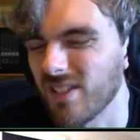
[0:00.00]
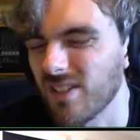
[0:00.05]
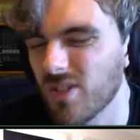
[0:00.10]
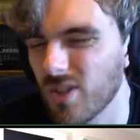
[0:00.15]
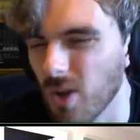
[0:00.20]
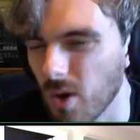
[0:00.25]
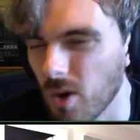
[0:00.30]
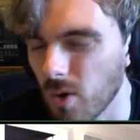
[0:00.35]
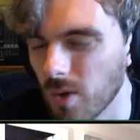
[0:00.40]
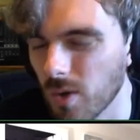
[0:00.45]

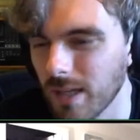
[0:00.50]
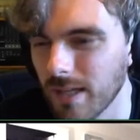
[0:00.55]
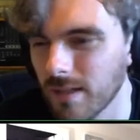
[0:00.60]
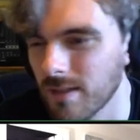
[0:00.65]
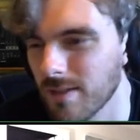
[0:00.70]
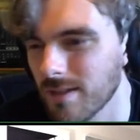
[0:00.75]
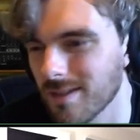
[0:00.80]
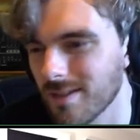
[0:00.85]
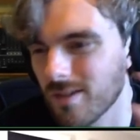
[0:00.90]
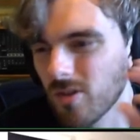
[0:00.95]

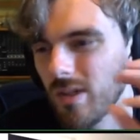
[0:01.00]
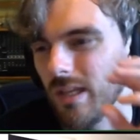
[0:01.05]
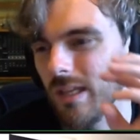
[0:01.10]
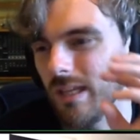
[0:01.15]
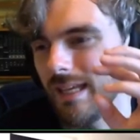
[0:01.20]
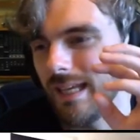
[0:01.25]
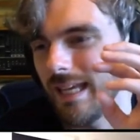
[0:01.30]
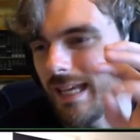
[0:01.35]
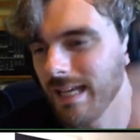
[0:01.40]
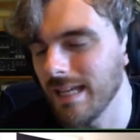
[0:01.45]
tokens
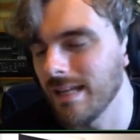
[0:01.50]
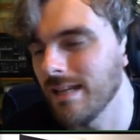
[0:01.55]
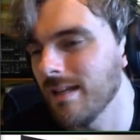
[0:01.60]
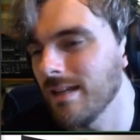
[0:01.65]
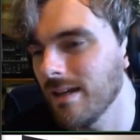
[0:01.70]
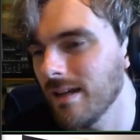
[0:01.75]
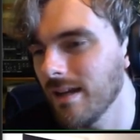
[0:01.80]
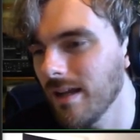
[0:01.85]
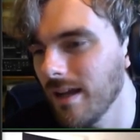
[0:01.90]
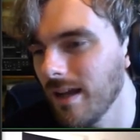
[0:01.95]

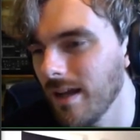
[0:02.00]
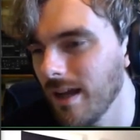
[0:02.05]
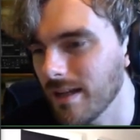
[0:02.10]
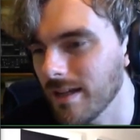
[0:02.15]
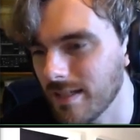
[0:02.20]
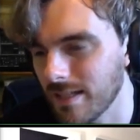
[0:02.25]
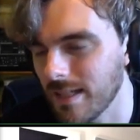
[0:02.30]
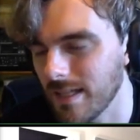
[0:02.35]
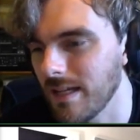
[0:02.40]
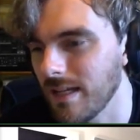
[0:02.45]
in a
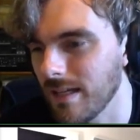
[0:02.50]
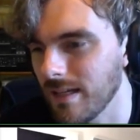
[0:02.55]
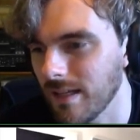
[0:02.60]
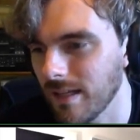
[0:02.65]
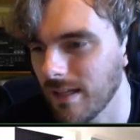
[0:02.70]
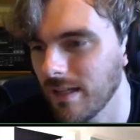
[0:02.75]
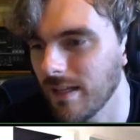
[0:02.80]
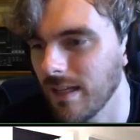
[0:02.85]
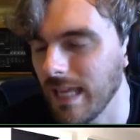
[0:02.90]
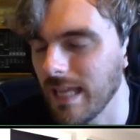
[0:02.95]
scene
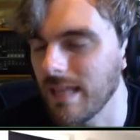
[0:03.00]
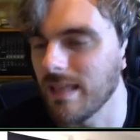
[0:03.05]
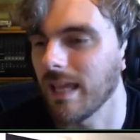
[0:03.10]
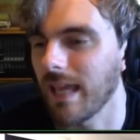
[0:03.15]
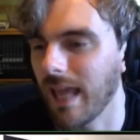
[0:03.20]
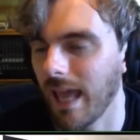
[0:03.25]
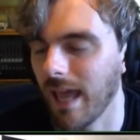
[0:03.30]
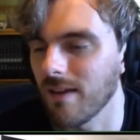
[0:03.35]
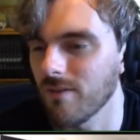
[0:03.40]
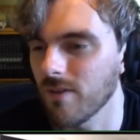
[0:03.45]
in the
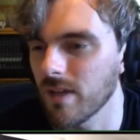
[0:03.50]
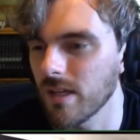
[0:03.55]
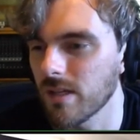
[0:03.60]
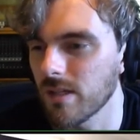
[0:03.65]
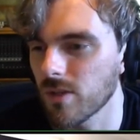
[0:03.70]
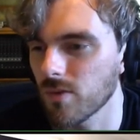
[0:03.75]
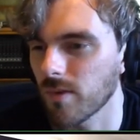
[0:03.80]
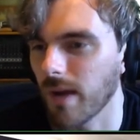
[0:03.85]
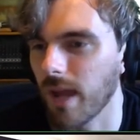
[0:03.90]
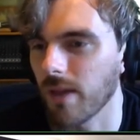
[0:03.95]

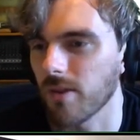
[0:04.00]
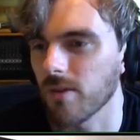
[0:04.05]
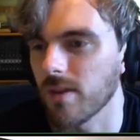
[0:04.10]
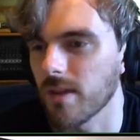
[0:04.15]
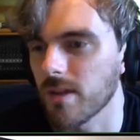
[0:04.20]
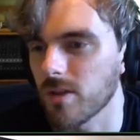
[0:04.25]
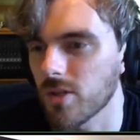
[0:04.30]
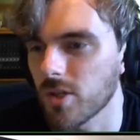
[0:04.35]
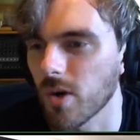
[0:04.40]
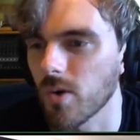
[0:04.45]
canvas rather
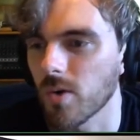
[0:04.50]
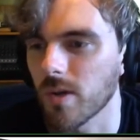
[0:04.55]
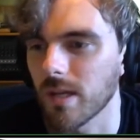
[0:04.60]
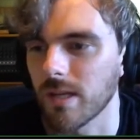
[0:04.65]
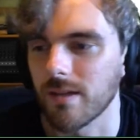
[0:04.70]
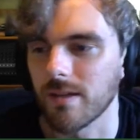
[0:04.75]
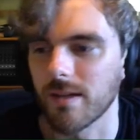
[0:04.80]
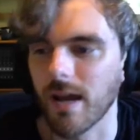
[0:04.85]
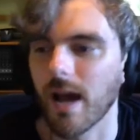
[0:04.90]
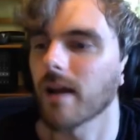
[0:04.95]
than
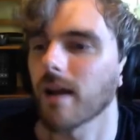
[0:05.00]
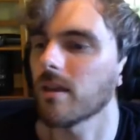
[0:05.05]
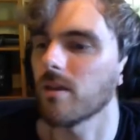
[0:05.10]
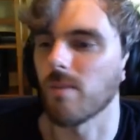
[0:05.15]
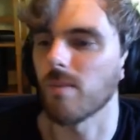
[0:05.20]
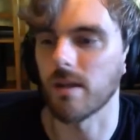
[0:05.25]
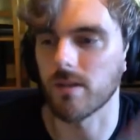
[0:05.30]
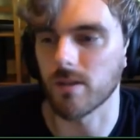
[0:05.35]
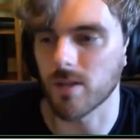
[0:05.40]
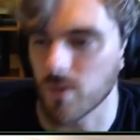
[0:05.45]
token
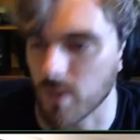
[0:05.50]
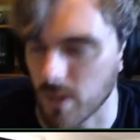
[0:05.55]
documents,